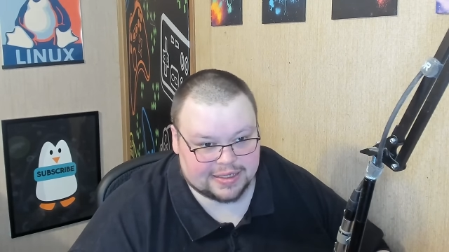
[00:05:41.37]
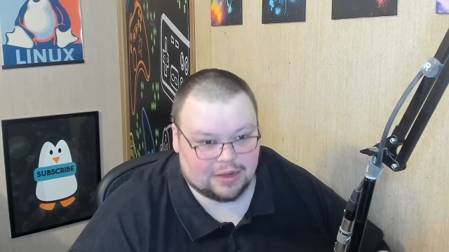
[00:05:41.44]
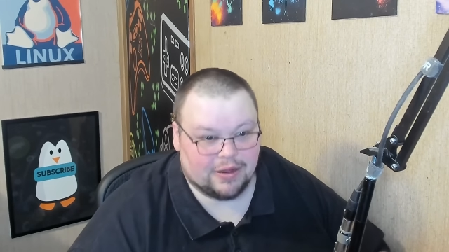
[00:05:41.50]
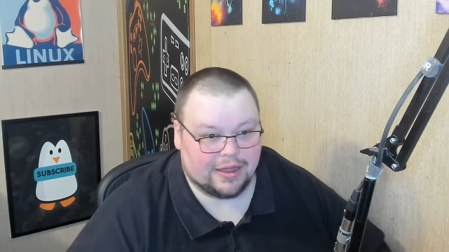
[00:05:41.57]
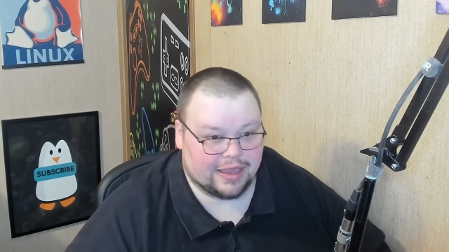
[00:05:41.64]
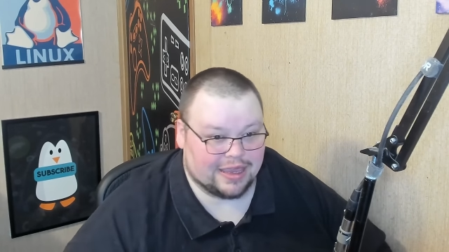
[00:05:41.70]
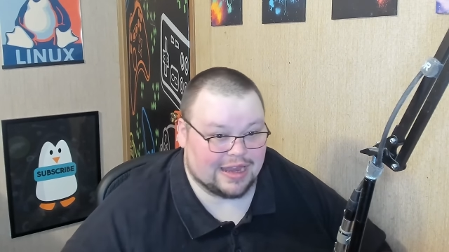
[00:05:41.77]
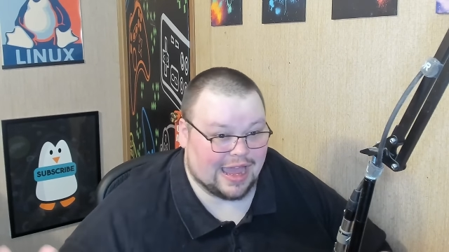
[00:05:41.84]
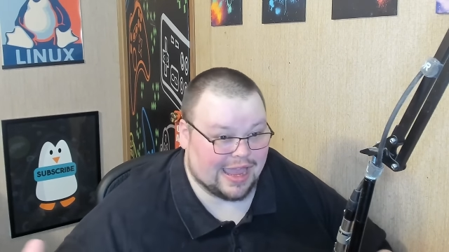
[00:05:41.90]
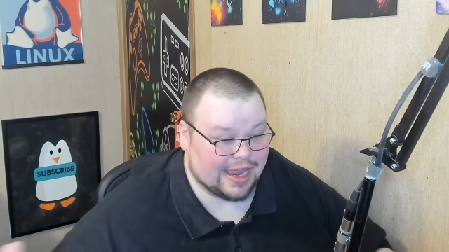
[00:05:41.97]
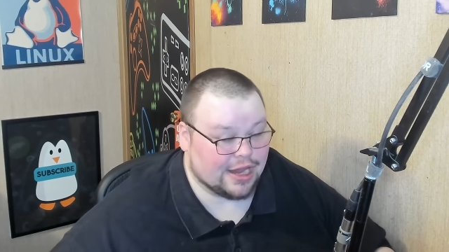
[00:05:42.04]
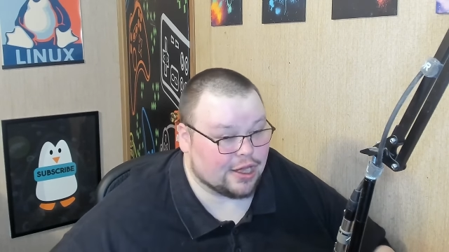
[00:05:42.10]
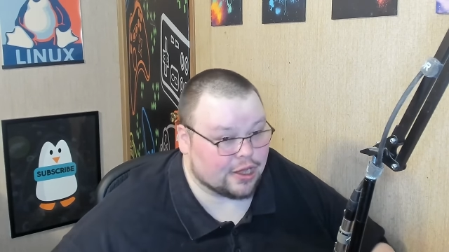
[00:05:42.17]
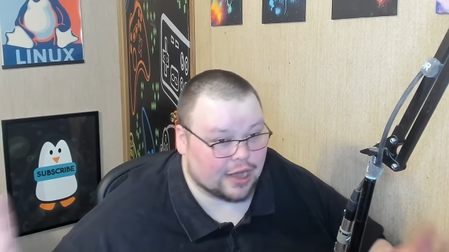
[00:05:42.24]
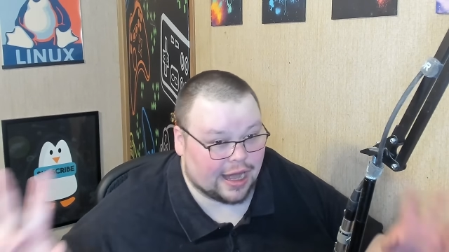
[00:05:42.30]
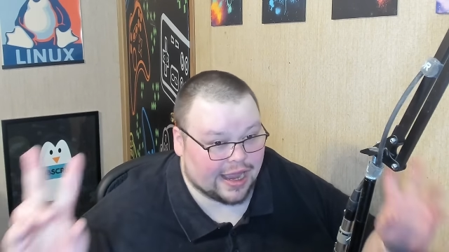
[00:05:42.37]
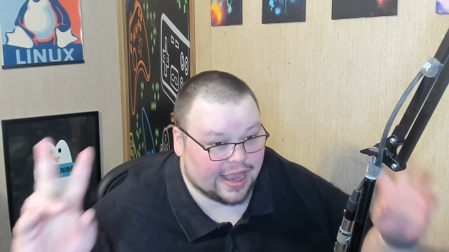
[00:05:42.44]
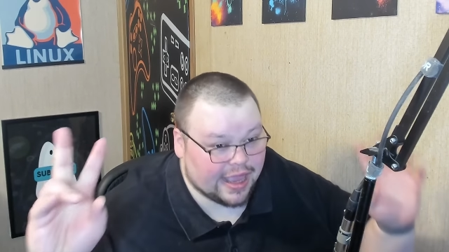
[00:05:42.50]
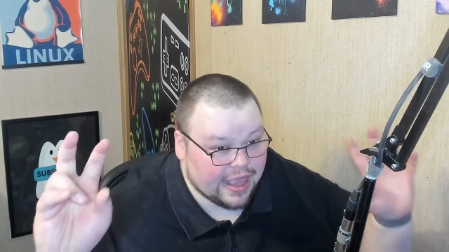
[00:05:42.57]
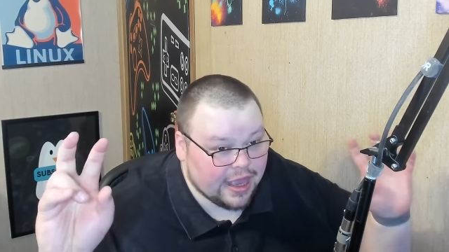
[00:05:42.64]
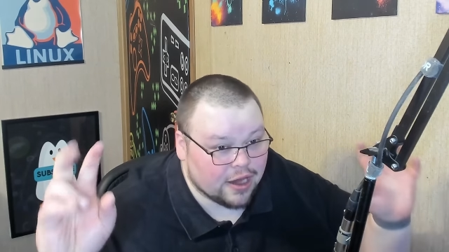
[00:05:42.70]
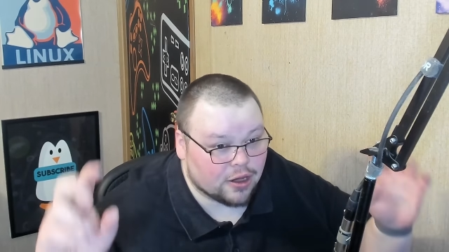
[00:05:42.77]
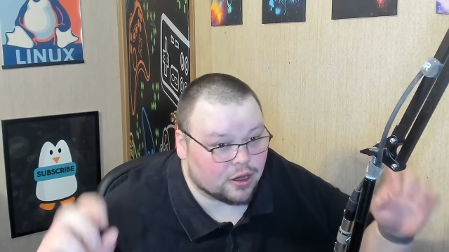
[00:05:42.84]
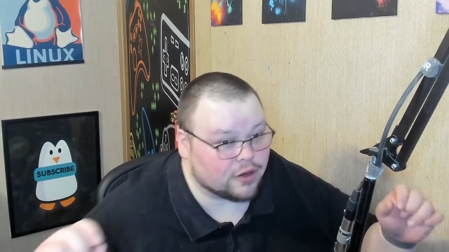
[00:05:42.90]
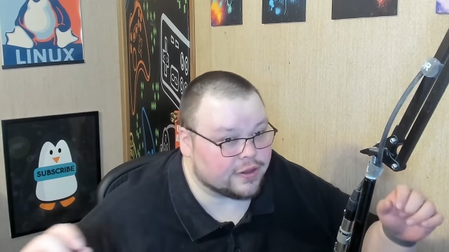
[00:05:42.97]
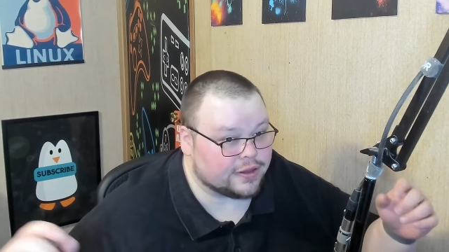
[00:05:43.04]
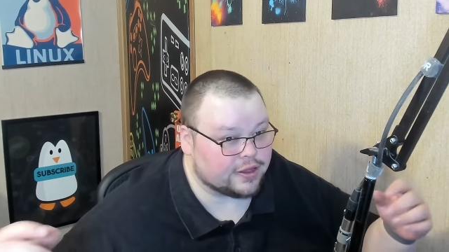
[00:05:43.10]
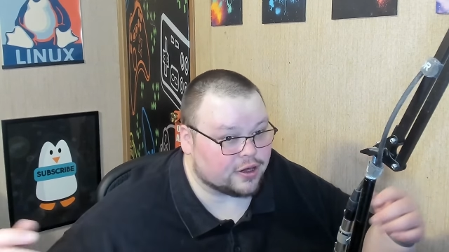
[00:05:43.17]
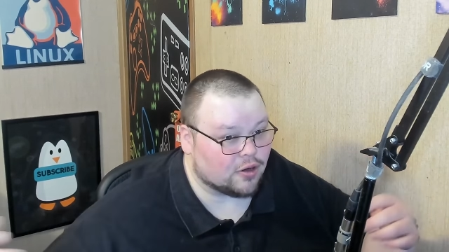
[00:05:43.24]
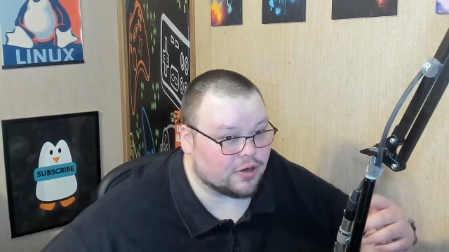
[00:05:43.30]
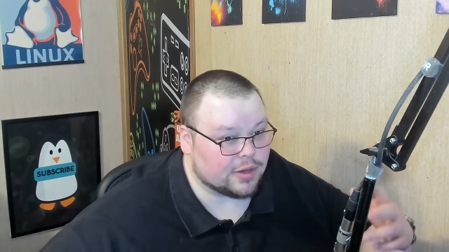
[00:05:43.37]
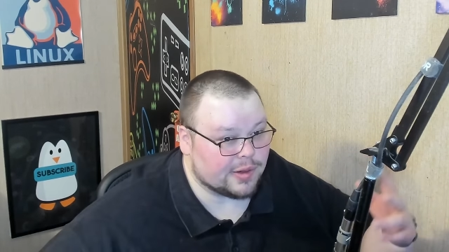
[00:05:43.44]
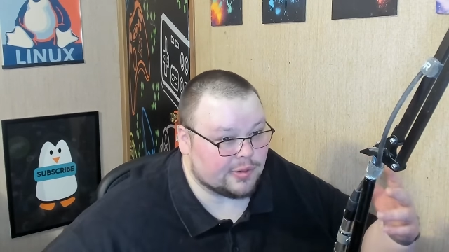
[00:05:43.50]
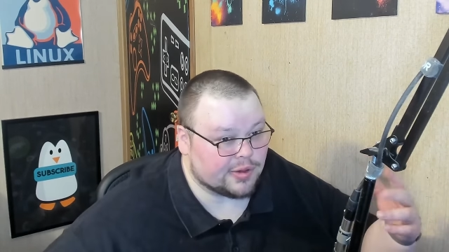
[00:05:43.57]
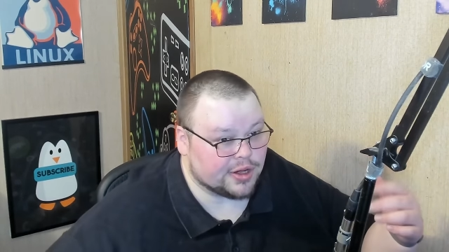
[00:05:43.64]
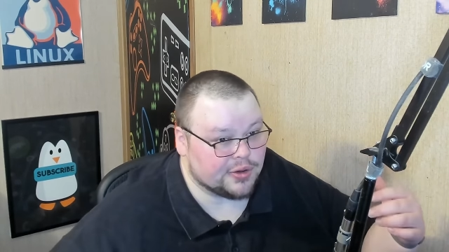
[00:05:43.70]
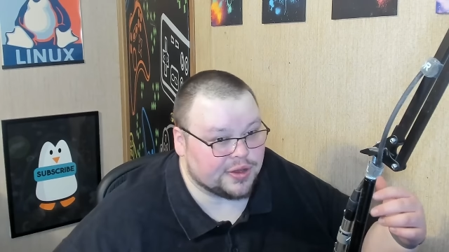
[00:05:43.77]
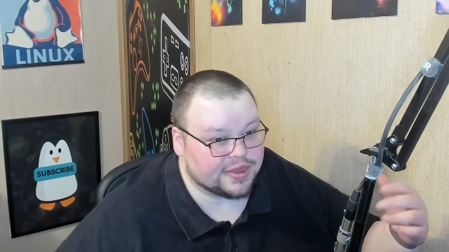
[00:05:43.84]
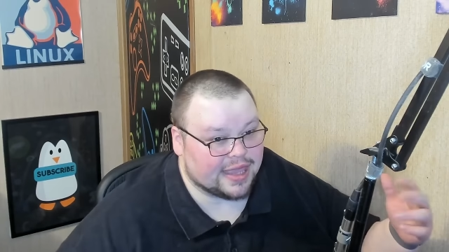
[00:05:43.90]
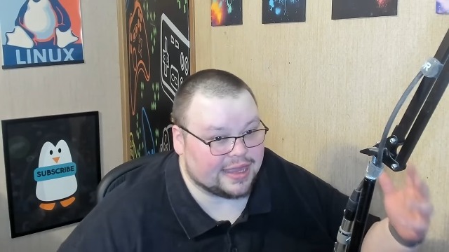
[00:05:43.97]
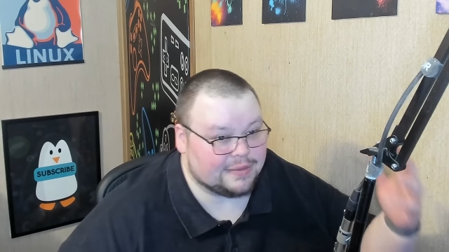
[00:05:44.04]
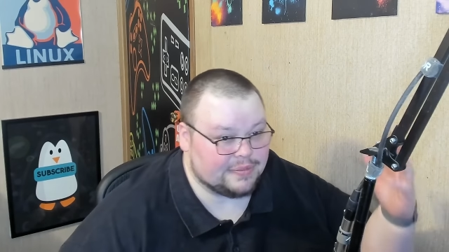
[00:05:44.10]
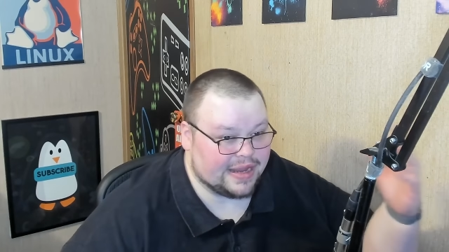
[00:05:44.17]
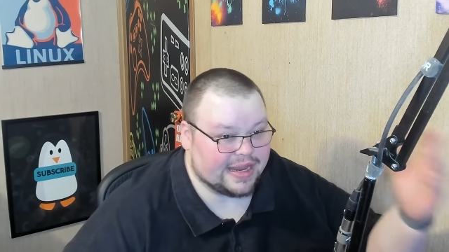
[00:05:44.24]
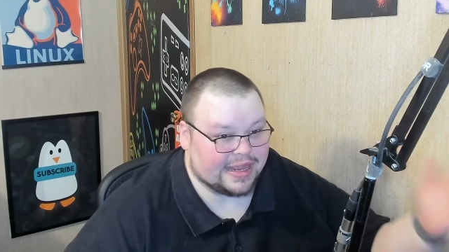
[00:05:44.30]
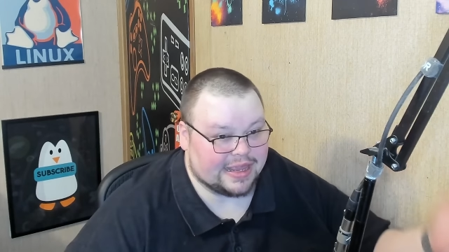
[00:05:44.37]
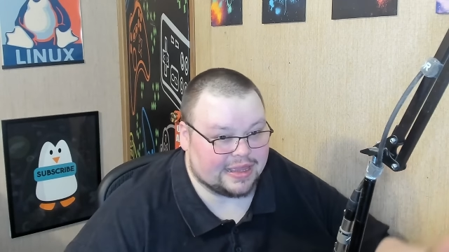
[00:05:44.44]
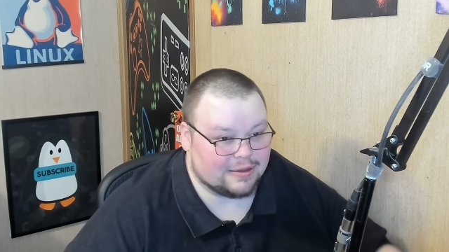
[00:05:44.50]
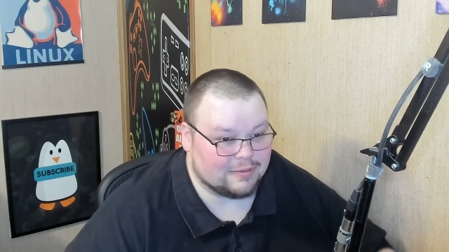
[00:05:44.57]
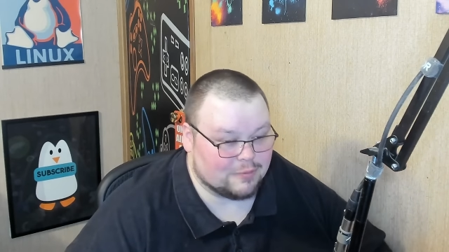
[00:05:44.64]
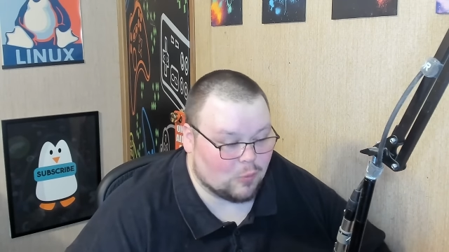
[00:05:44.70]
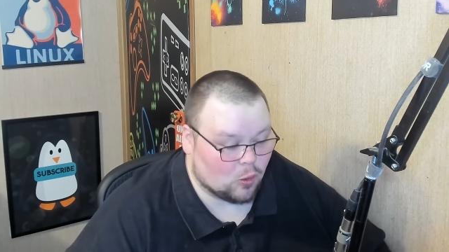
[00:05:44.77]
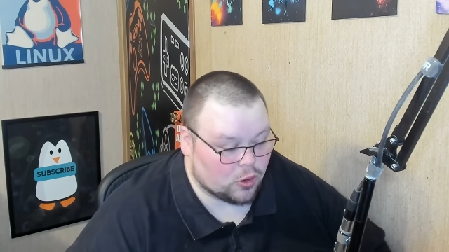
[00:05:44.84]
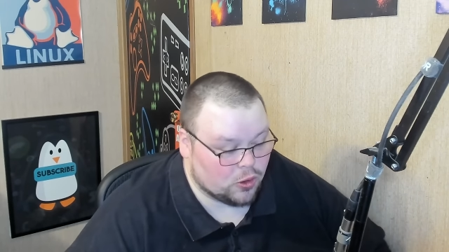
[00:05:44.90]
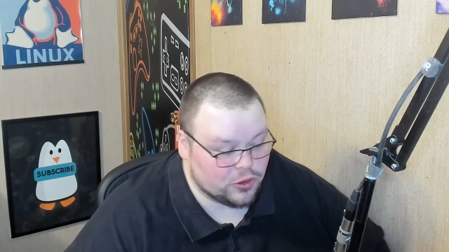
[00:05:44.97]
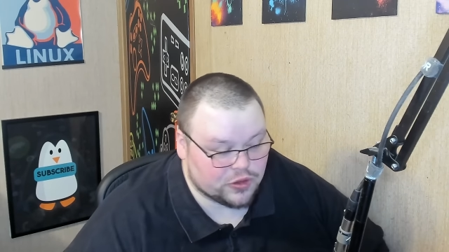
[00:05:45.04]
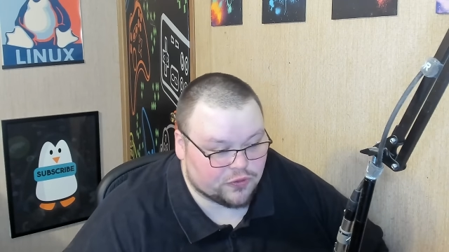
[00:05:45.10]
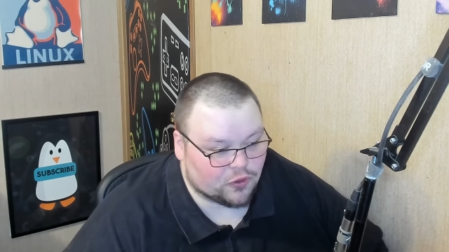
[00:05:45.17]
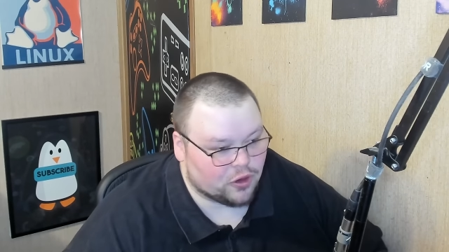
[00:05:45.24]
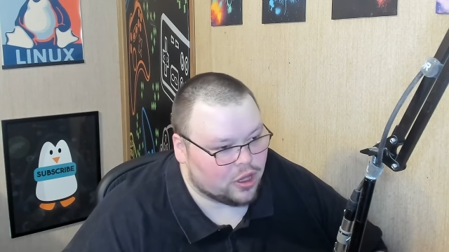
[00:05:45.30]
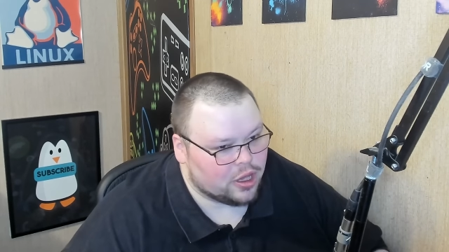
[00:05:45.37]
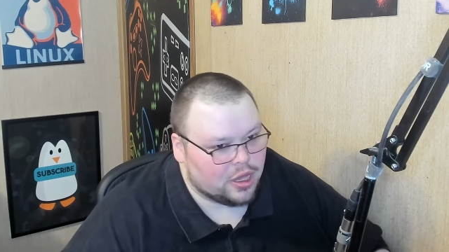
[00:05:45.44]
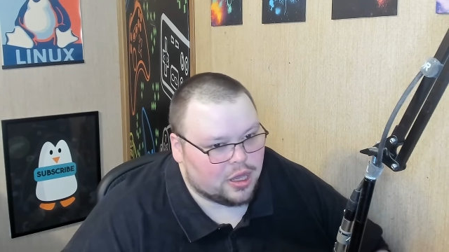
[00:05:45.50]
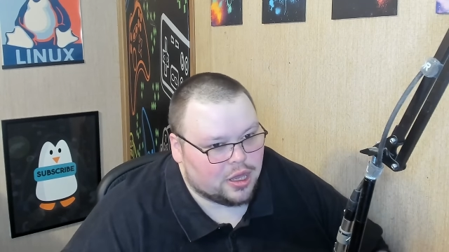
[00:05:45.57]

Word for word: Now, again, I hear, I hear that they're going to be redoing that and making it more useful.